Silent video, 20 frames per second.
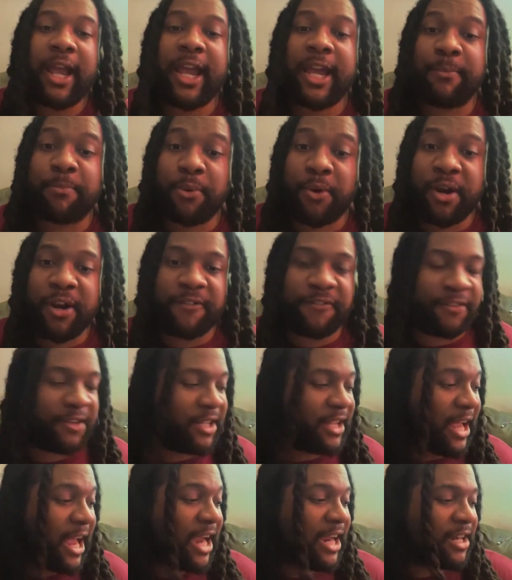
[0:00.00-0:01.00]
And
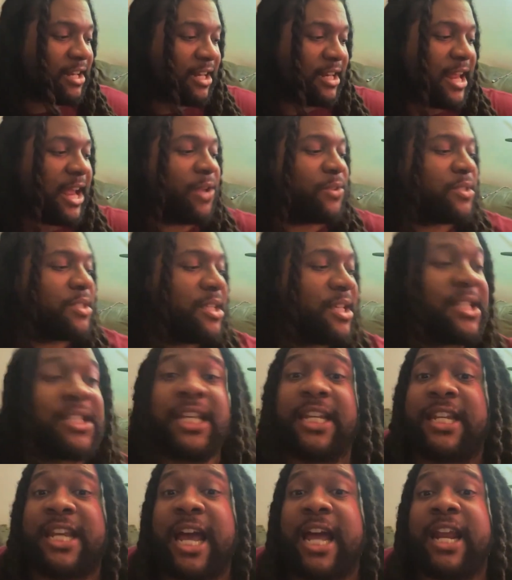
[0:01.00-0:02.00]
prayerfully, I can announce
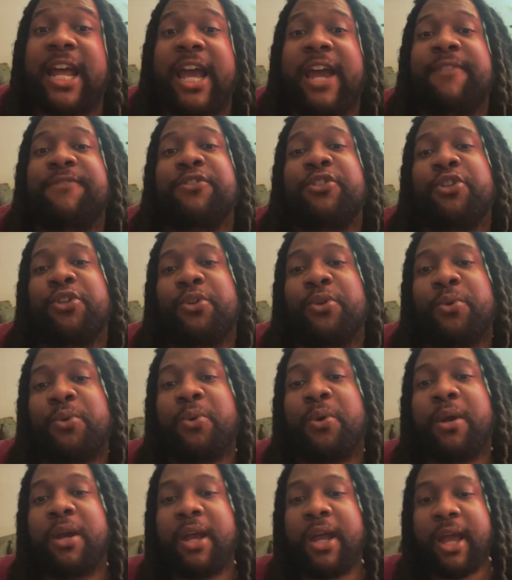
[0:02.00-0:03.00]
this and not have
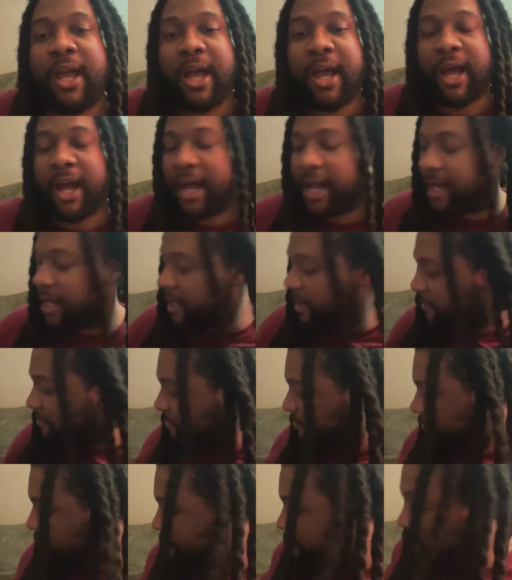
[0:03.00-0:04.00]
to
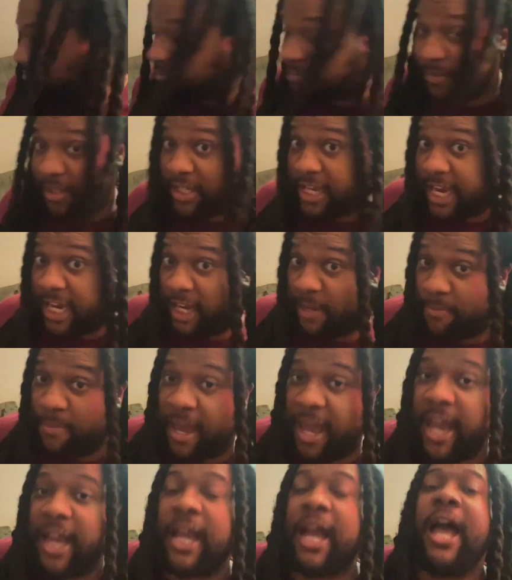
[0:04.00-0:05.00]
um, take it
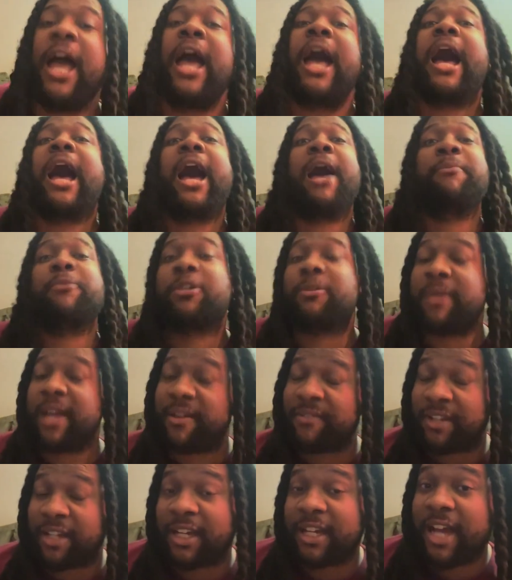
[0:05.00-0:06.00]
back. I'm going to be
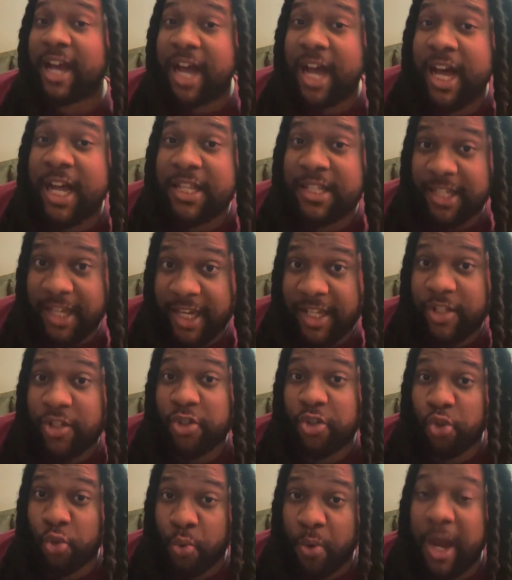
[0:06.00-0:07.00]
having a
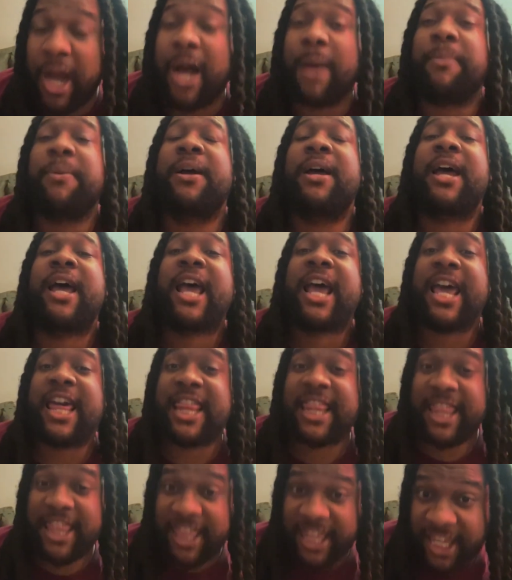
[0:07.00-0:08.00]
contest drop
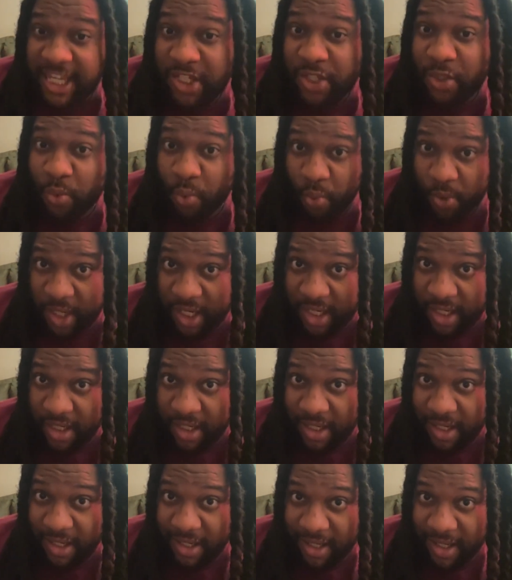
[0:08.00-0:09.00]
this
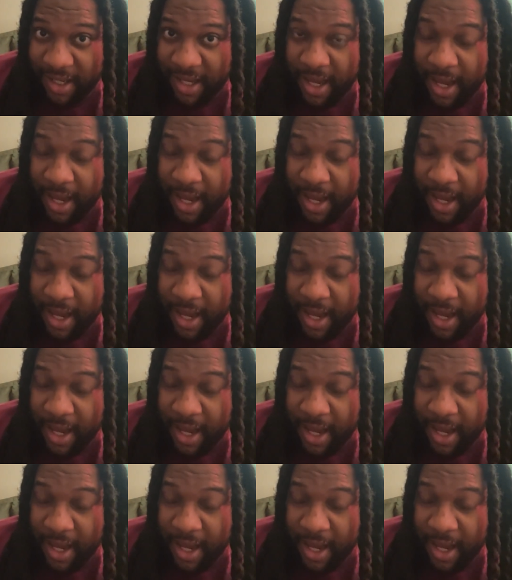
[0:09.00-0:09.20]
week.